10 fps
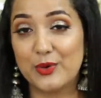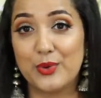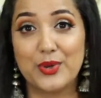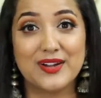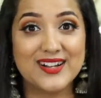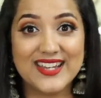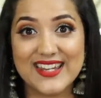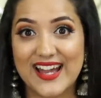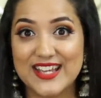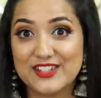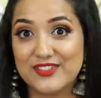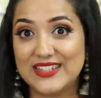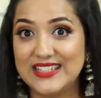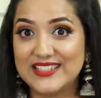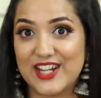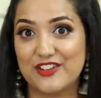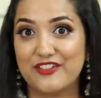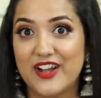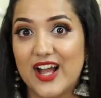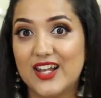They look really nice with these
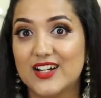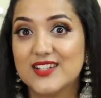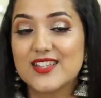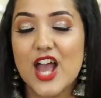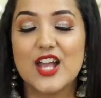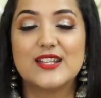kind of colors.